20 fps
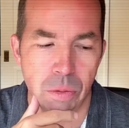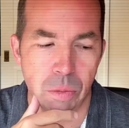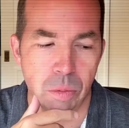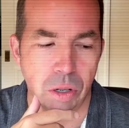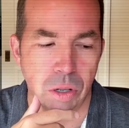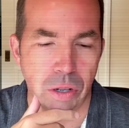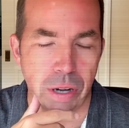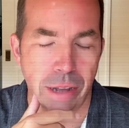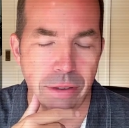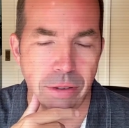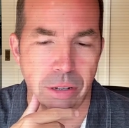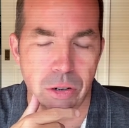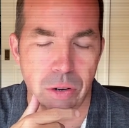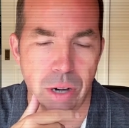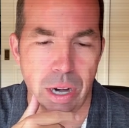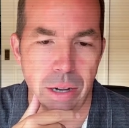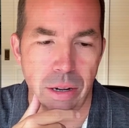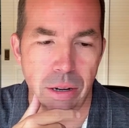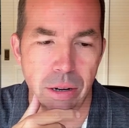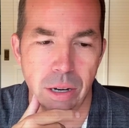which has a
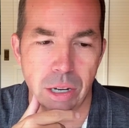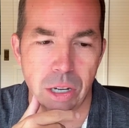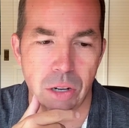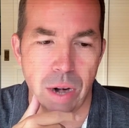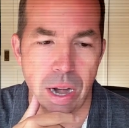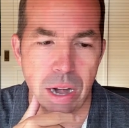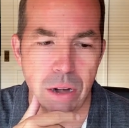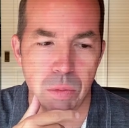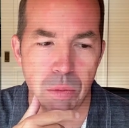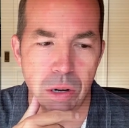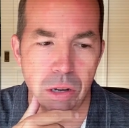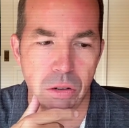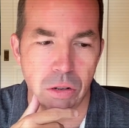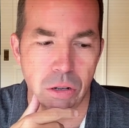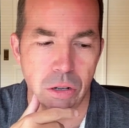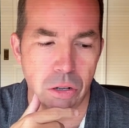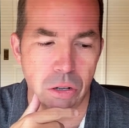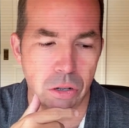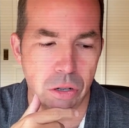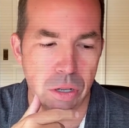great a great
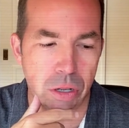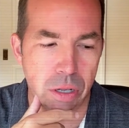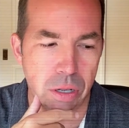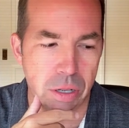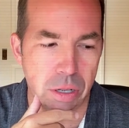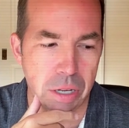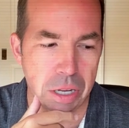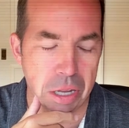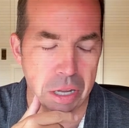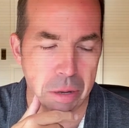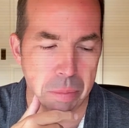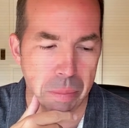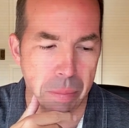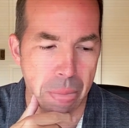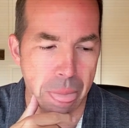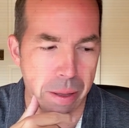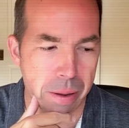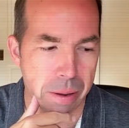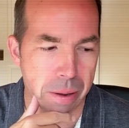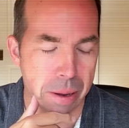research team.
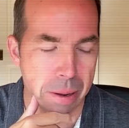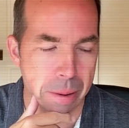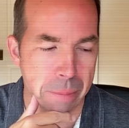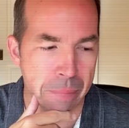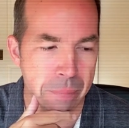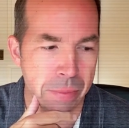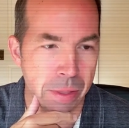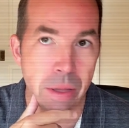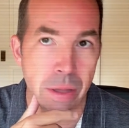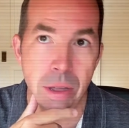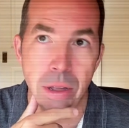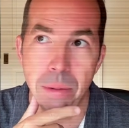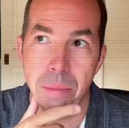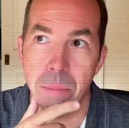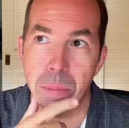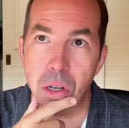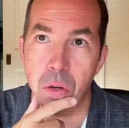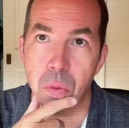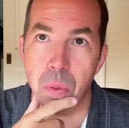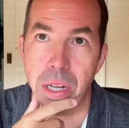Um,
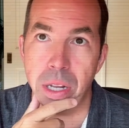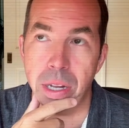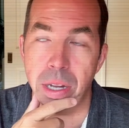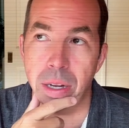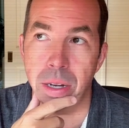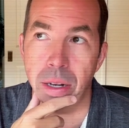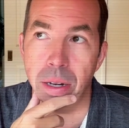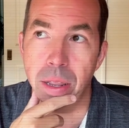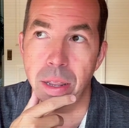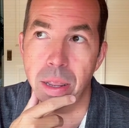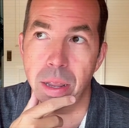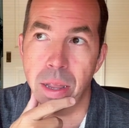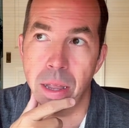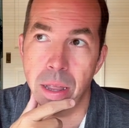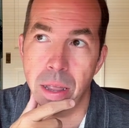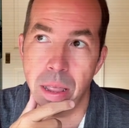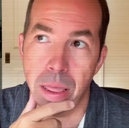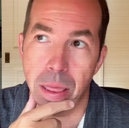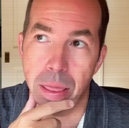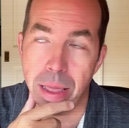between
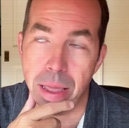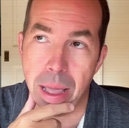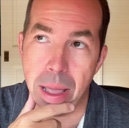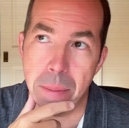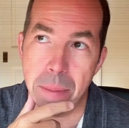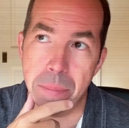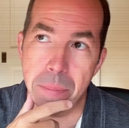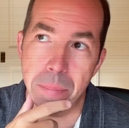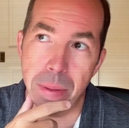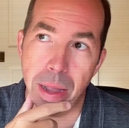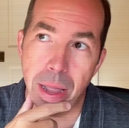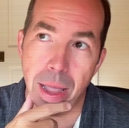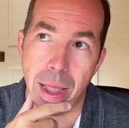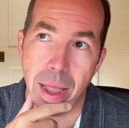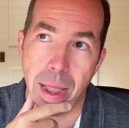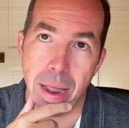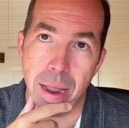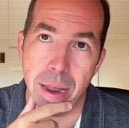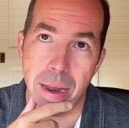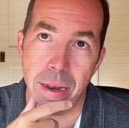them
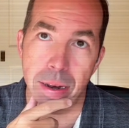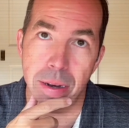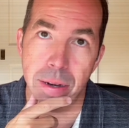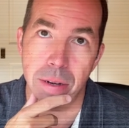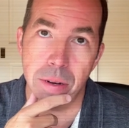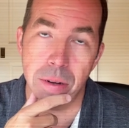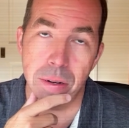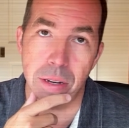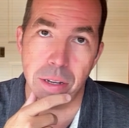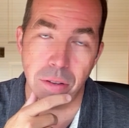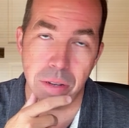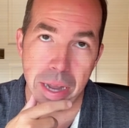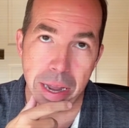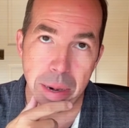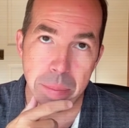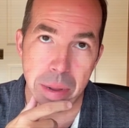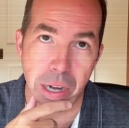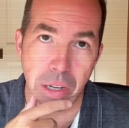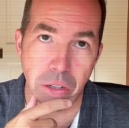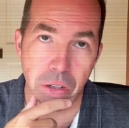and Disney
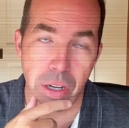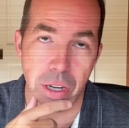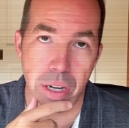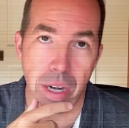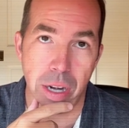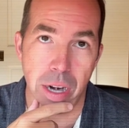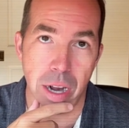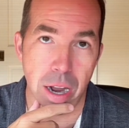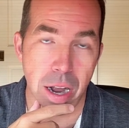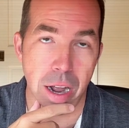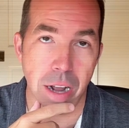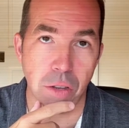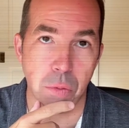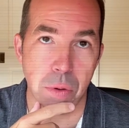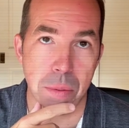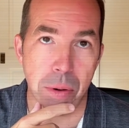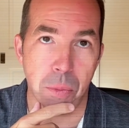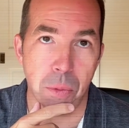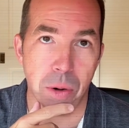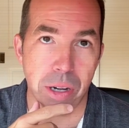Animation and us,
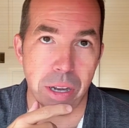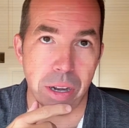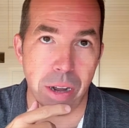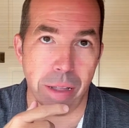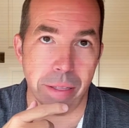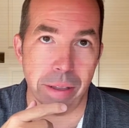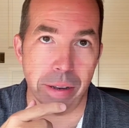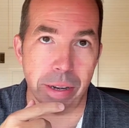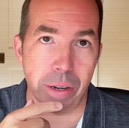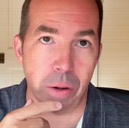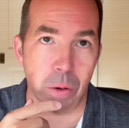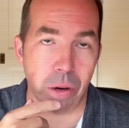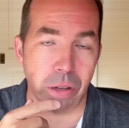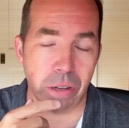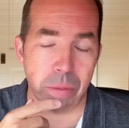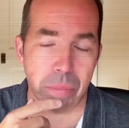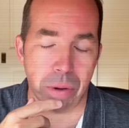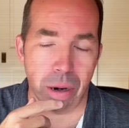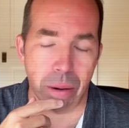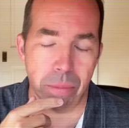we've been working on the
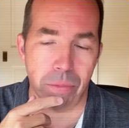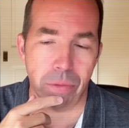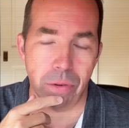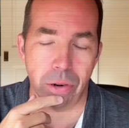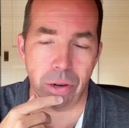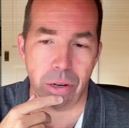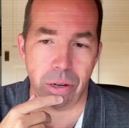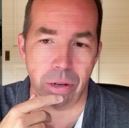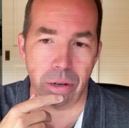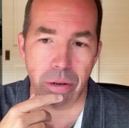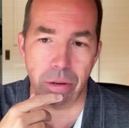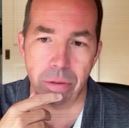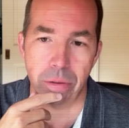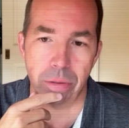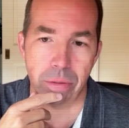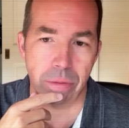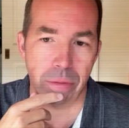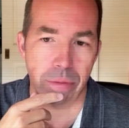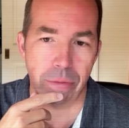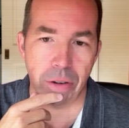denoising problem for
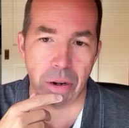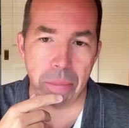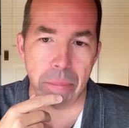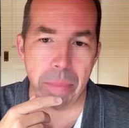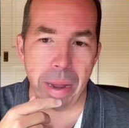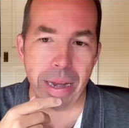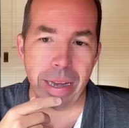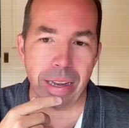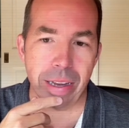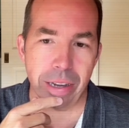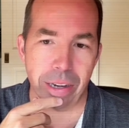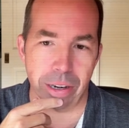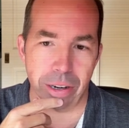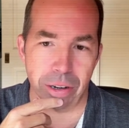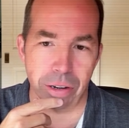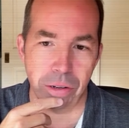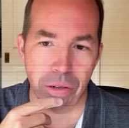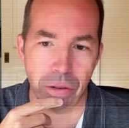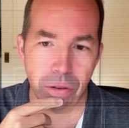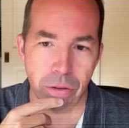for many
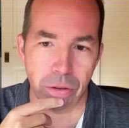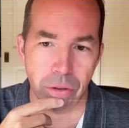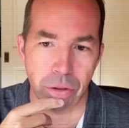years.